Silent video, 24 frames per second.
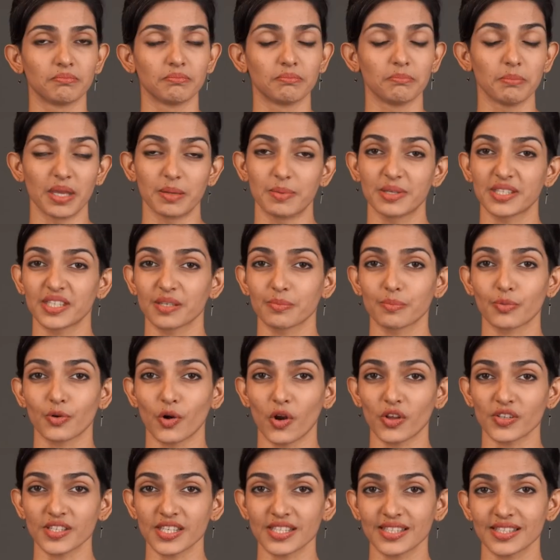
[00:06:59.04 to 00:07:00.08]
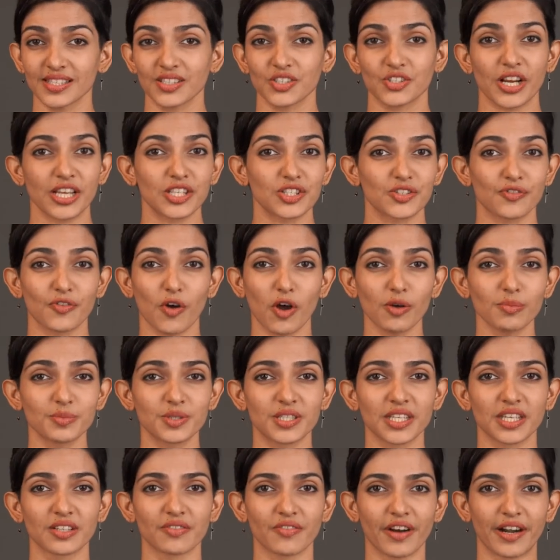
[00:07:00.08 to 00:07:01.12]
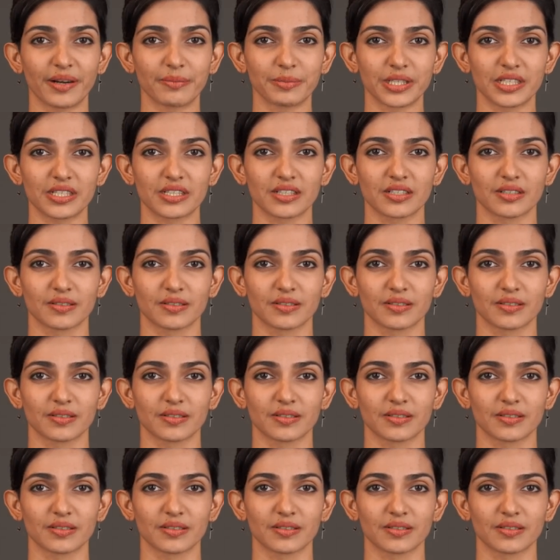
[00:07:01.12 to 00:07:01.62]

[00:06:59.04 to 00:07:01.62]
Maybe some process that transforms the environment,